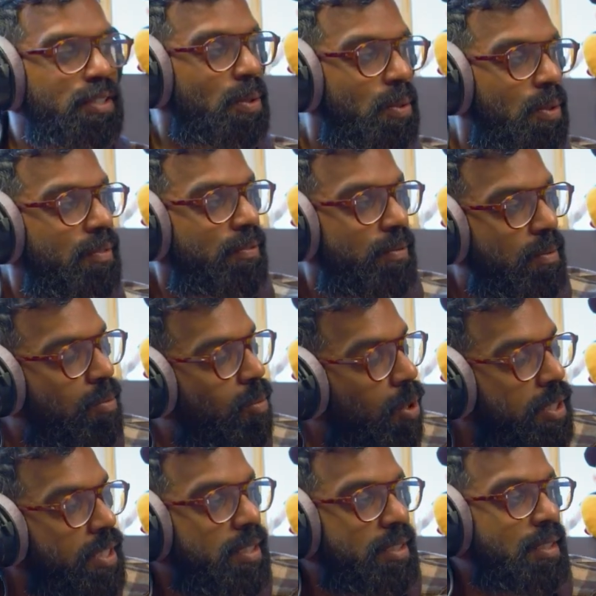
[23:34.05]
sort of
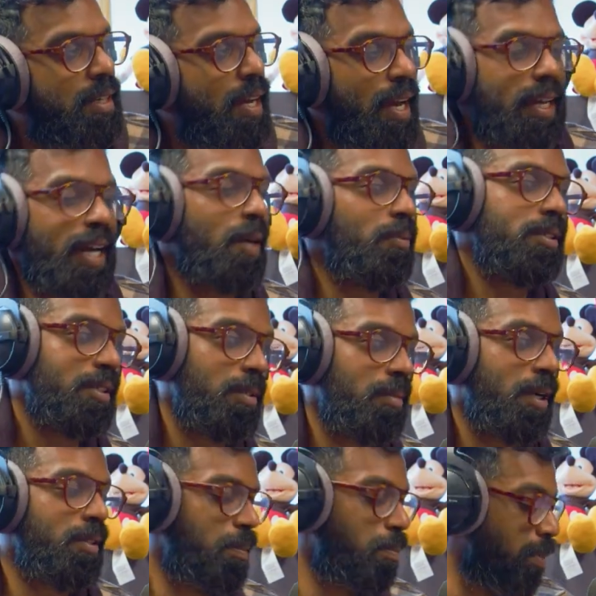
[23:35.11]
wanted to hang out with
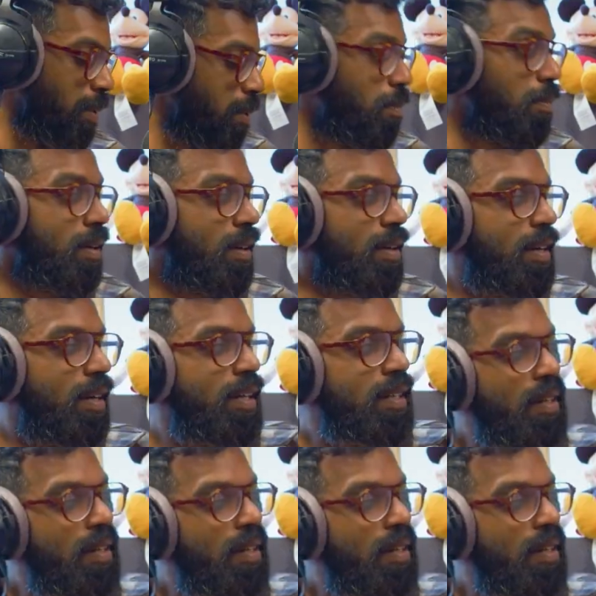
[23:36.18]
Timon and Pumbaa. And